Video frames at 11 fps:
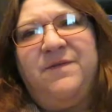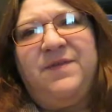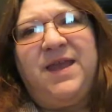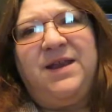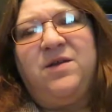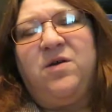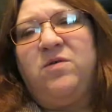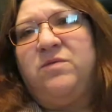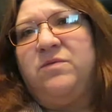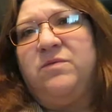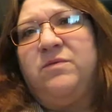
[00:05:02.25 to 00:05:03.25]
They
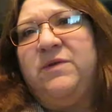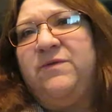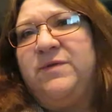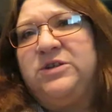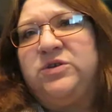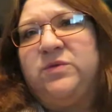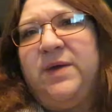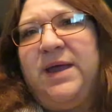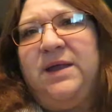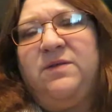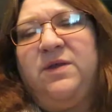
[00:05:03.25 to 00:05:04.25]
don't refrigerate